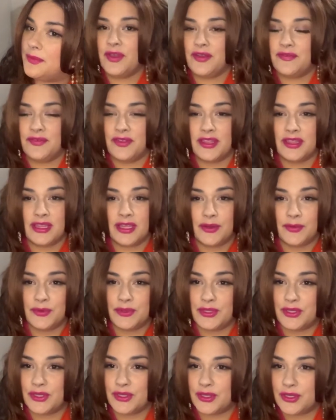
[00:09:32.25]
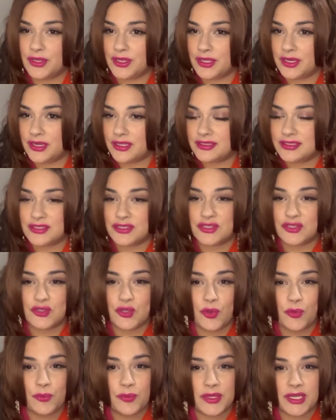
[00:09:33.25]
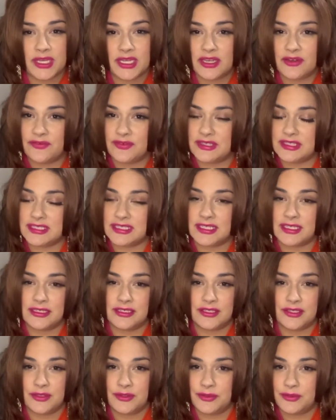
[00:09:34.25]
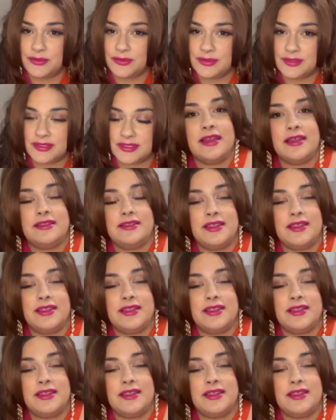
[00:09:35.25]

I feel like that will look good on so many different skin tones.